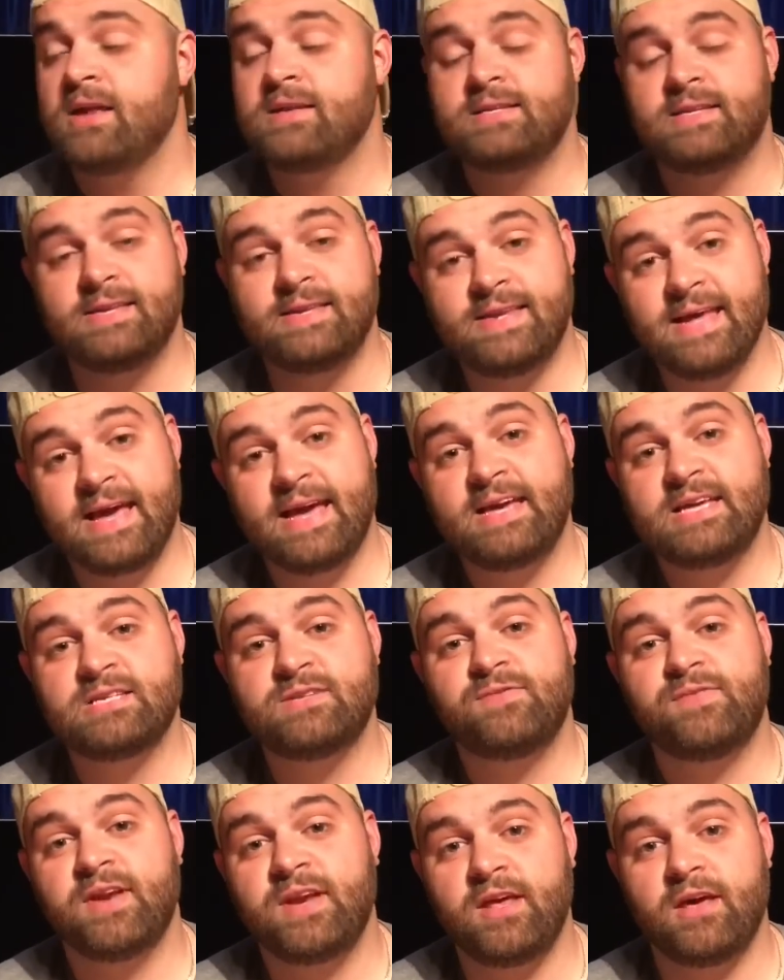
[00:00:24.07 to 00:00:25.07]

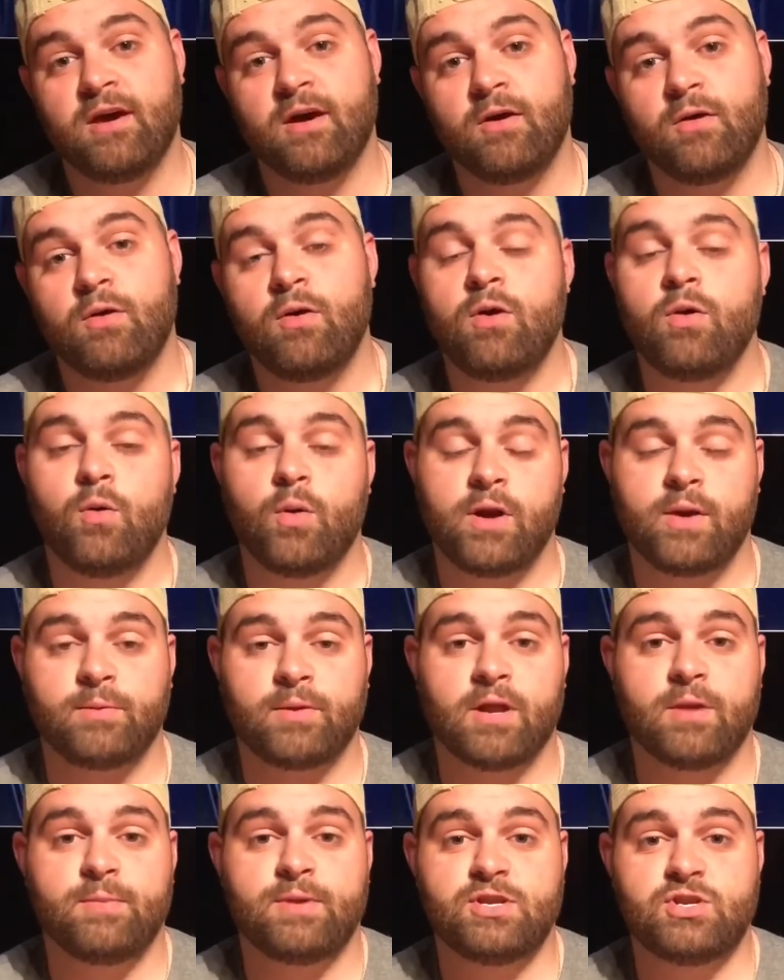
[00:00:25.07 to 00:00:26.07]
Today's video, what
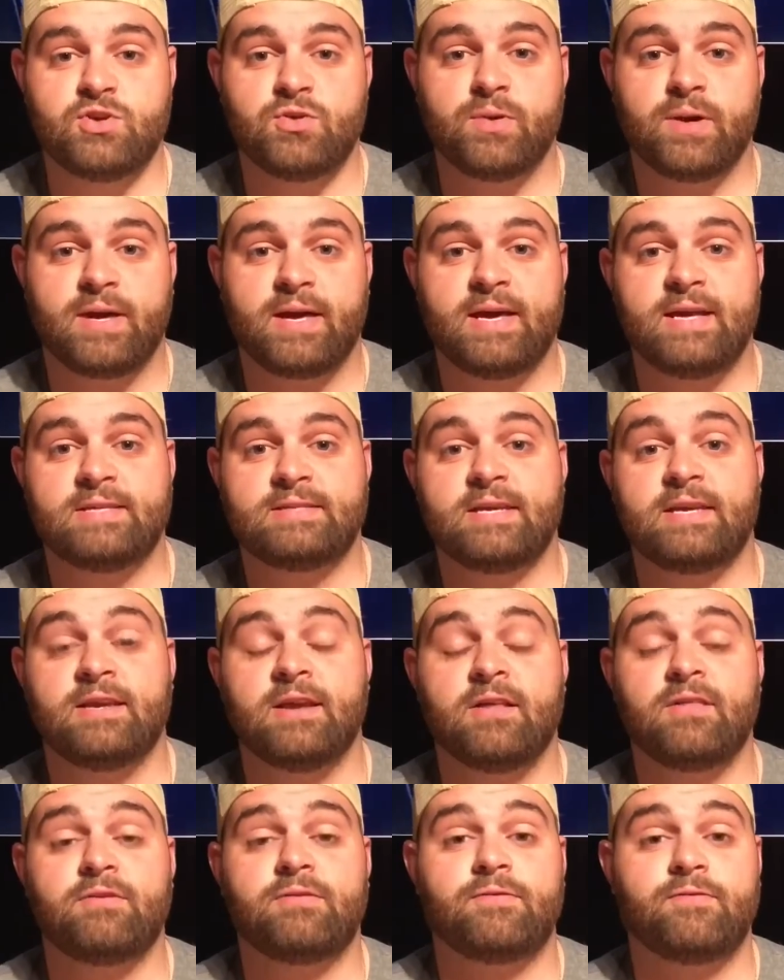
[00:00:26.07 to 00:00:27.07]
I'm going to be doing is
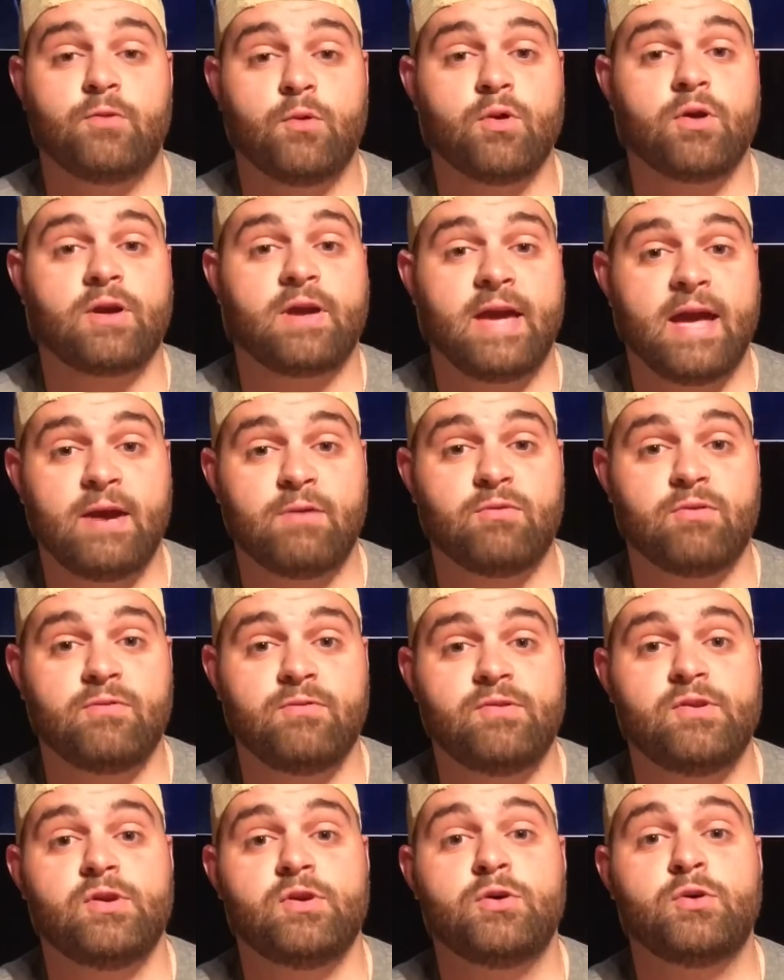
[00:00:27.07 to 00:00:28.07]
another 4K
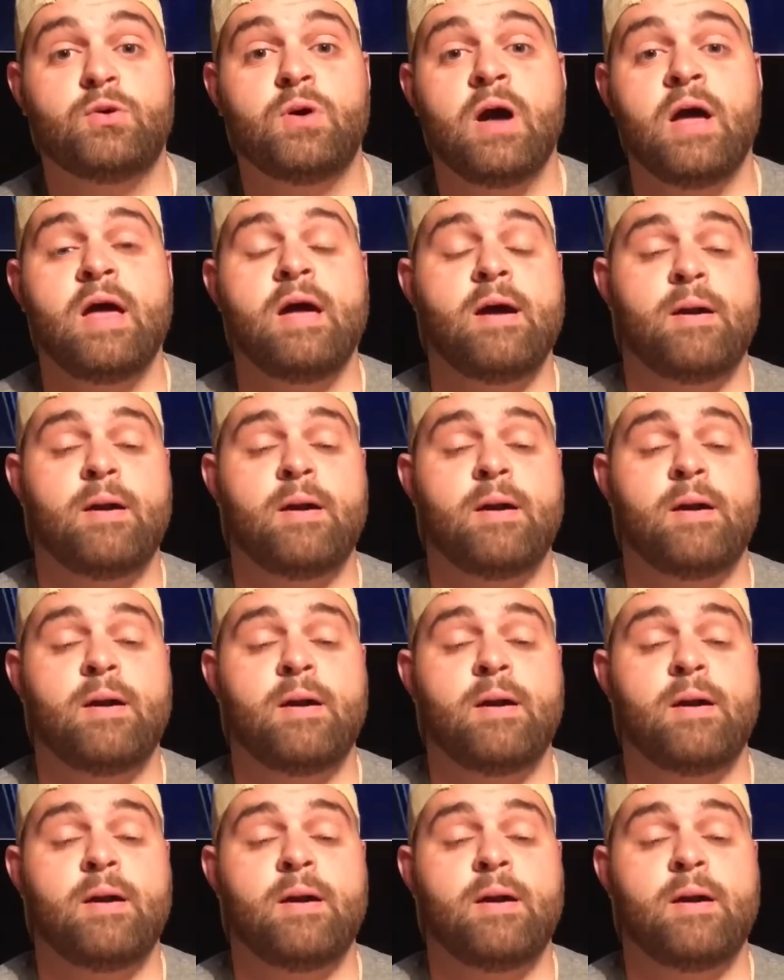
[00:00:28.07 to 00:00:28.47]
review.